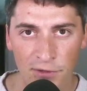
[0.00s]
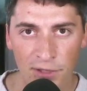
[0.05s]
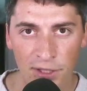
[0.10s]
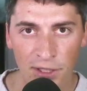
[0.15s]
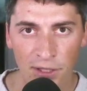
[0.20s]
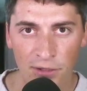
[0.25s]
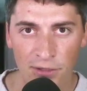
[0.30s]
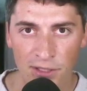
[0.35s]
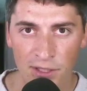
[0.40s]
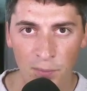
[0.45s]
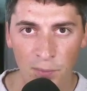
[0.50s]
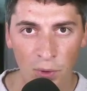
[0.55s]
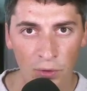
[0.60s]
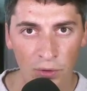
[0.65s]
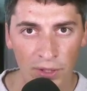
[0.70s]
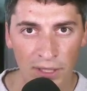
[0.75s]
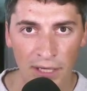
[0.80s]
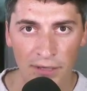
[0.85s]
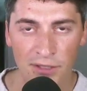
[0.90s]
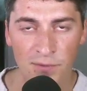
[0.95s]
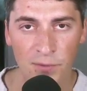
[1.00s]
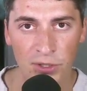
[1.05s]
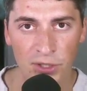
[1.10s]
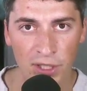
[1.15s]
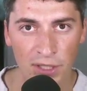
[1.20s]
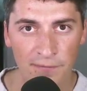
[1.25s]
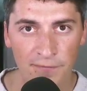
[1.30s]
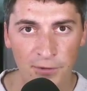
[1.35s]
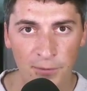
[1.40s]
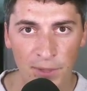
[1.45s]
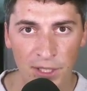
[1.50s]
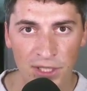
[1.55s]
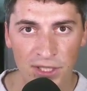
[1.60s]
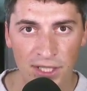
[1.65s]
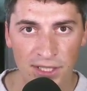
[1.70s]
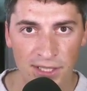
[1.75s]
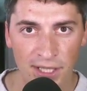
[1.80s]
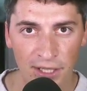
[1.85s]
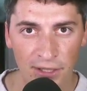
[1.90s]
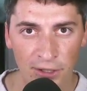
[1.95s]
videos and pulling out as much
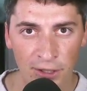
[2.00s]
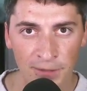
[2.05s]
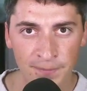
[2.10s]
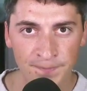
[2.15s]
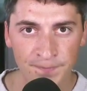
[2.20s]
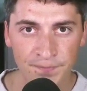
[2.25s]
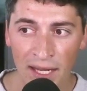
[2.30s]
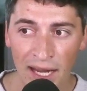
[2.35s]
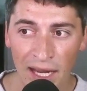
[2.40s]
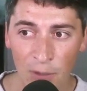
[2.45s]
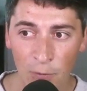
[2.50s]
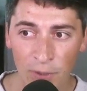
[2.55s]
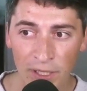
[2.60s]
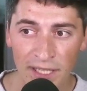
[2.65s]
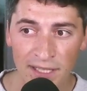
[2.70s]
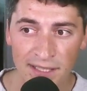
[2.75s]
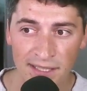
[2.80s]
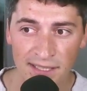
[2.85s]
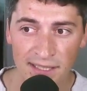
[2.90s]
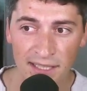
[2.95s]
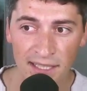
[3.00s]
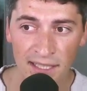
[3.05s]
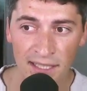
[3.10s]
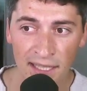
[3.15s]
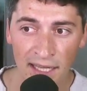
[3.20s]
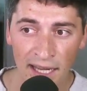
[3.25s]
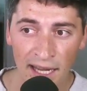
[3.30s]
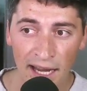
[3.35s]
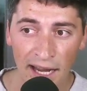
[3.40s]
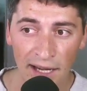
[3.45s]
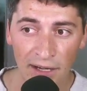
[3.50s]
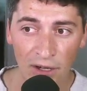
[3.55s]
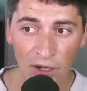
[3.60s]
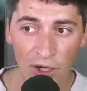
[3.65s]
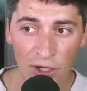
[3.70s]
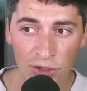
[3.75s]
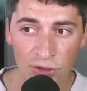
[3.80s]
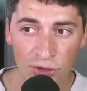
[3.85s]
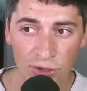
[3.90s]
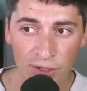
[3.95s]
information as I could. And we can see at one
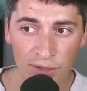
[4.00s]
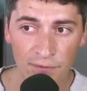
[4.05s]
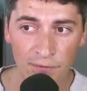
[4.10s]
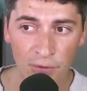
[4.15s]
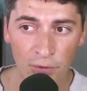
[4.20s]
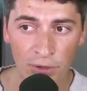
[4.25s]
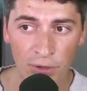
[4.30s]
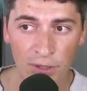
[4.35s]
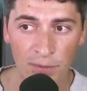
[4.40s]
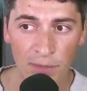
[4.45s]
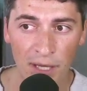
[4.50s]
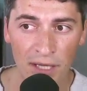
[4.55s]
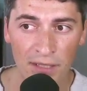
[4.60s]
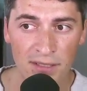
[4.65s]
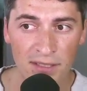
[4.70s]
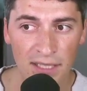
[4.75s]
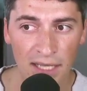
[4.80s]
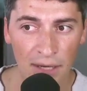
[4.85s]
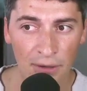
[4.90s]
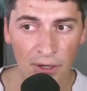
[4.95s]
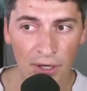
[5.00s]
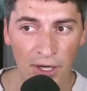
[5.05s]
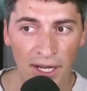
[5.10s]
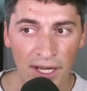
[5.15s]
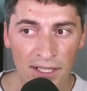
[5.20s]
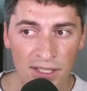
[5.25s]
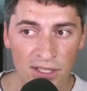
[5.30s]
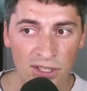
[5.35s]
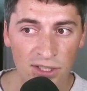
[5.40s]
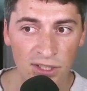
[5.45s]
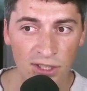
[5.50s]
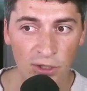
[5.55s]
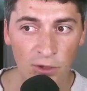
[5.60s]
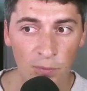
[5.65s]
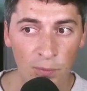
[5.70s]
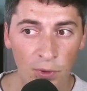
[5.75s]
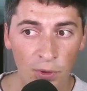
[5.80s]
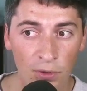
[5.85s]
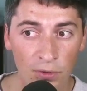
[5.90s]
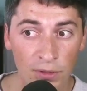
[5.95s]
hundred forty miles an hour, it's
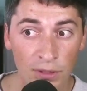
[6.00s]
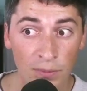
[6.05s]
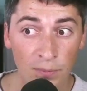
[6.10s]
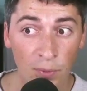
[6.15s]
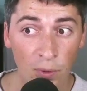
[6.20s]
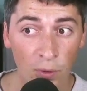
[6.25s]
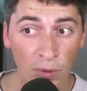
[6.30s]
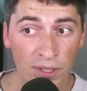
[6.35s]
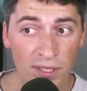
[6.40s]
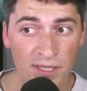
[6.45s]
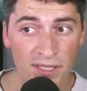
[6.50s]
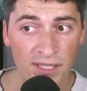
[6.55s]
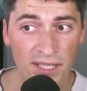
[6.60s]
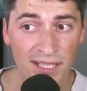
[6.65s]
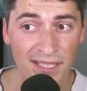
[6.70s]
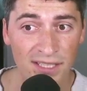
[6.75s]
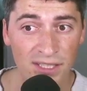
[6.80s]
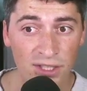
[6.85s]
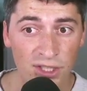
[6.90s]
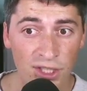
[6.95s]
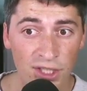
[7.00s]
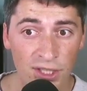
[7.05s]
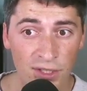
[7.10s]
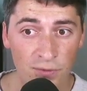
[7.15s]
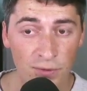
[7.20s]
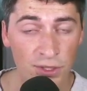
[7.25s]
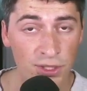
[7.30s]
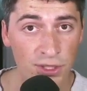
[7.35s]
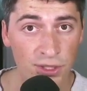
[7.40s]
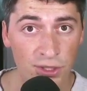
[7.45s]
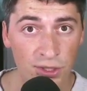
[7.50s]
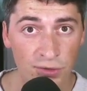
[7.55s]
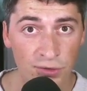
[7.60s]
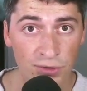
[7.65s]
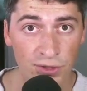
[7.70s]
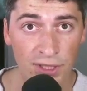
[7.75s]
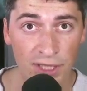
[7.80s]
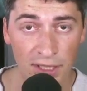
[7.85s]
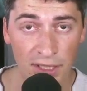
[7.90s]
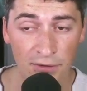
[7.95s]
still pulling zero point six Gs, which is just
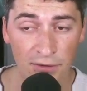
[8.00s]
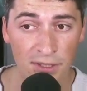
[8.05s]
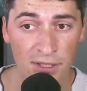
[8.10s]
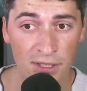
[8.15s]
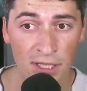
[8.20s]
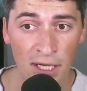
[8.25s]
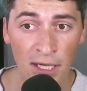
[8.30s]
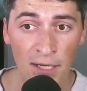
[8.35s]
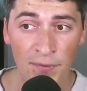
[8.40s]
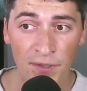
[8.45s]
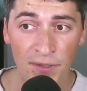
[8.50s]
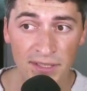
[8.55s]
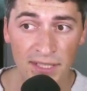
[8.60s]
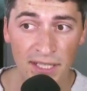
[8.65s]
ridiculous. The